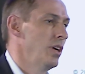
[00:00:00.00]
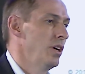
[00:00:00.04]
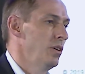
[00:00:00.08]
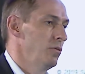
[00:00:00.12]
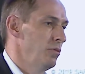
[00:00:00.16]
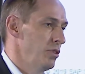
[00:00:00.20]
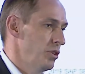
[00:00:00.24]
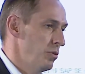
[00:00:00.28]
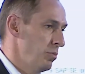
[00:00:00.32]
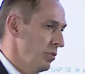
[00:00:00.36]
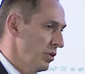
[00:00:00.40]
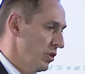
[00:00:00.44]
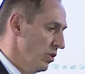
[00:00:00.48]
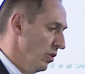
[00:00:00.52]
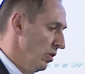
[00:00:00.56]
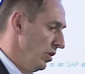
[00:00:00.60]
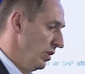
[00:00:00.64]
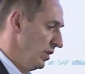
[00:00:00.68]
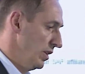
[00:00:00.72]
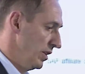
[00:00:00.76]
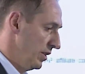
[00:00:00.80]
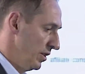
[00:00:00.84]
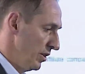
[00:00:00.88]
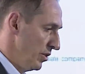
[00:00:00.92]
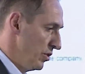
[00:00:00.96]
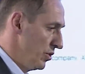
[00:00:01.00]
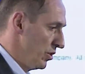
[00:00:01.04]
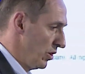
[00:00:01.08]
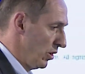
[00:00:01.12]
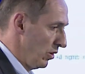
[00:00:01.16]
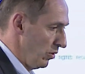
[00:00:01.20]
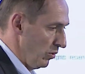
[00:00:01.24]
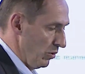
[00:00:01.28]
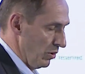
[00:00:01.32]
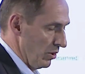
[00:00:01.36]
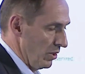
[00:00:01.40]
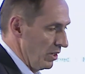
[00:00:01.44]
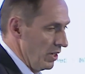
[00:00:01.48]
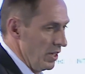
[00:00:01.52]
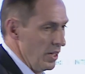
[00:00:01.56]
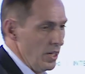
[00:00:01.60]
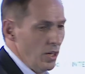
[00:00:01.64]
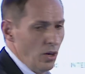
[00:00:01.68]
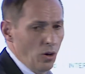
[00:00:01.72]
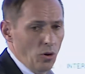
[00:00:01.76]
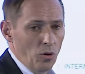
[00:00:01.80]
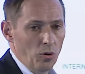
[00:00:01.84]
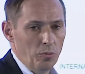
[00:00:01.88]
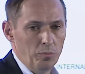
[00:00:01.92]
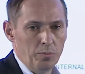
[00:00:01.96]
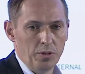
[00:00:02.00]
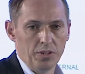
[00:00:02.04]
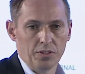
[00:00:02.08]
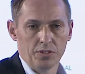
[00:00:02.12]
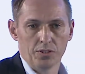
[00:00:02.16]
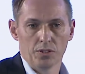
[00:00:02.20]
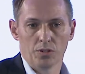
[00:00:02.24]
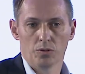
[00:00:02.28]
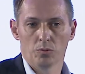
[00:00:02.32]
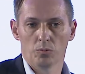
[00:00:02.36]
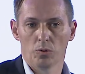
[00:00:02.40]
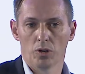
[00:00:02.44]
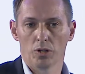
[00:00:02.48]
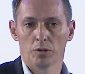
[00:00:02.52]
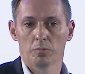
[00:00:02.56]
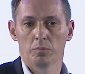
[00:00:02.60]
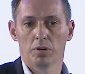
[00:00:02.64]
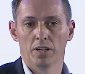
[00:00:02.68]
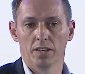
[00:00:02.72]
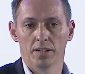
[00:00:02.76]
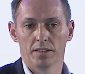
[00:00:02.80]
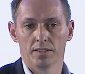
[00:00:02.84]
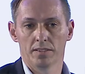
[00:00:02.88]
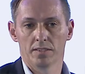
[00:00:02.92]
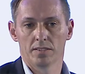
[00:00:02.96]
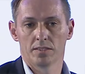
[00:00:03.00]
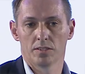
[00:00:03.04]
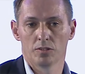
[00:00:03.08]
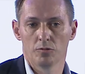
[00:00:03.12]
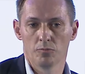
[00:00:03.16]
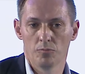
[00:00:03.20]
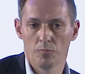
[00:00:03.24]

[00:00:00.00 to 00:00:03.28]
which we call the digital or business workplace.